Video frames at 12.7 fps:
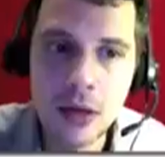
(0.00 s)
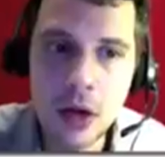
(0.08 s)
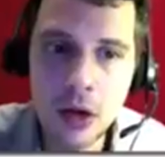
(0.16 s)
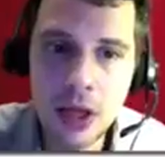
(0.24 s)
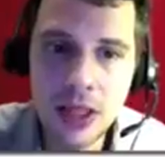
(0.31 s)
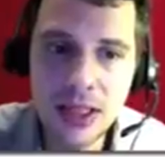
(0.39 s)

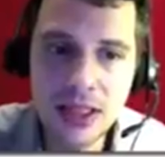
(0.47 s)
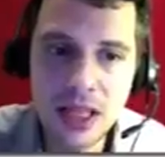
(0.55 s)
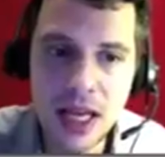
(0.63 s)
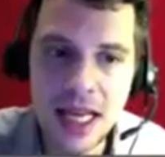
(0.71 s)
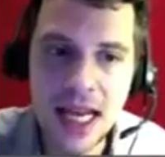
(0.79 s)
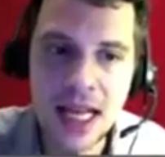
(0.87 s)
go to this
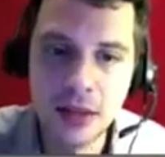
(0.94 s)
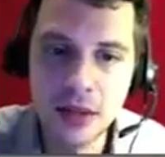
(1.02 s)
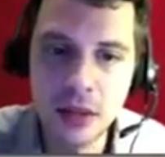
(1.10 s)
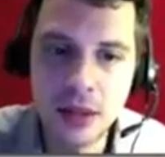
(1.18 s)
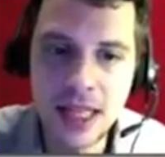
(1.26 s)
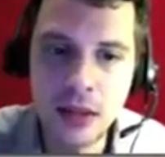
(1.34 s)
site and
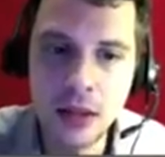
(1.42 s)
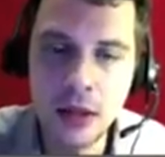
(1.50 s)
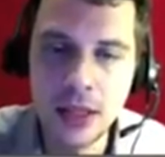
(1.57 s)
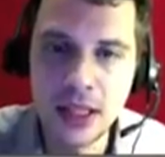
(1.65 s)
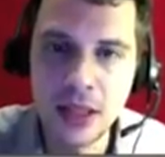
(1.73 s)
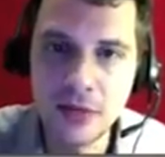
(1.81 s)
take a
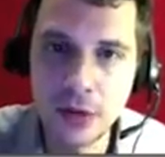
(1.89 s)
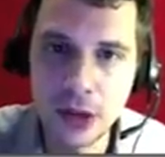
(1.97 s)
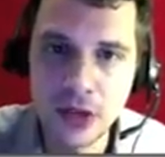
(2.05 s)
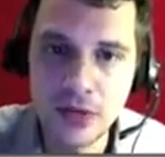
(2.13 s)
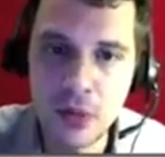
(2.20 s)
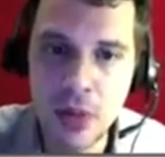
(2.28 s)
look at the
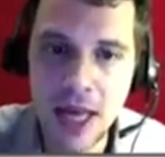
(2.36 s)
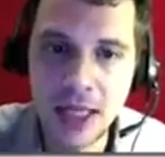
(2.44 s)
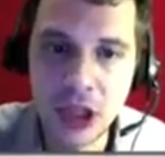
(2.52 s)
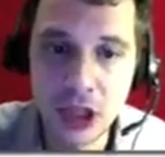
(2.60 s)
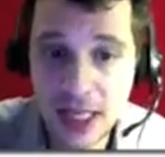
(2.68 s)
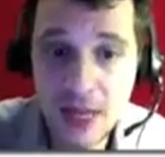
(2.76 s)
first few
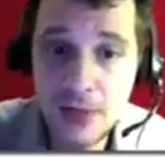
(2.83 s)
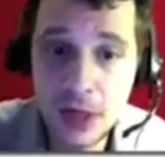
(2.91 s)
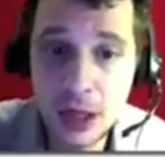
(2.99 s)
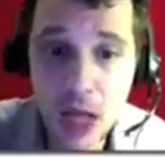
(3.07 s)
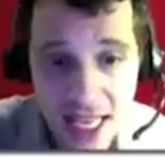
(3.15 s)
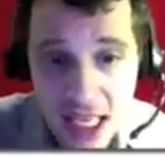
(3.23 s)
pages. And if you
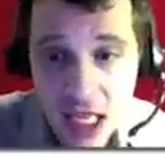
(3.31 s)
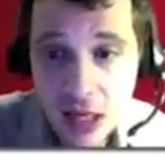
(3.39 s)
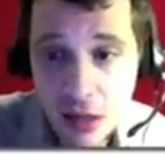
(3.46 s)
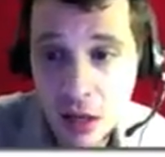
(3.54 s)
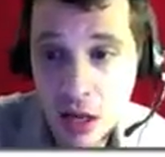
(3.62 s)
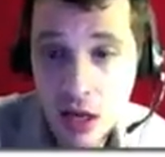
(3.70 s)
like it,
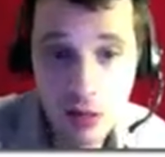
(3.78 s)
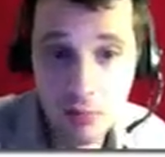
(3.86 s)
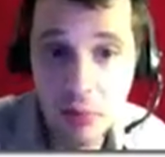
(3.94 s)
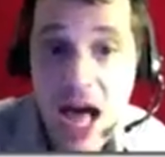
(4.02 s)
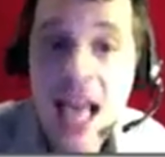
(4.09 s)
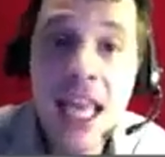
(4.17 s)

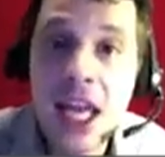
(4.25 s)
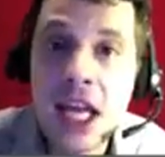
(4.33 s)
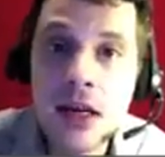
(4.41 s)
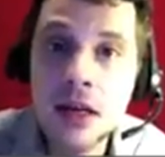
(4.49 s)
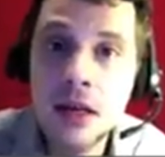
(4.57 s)
buy it.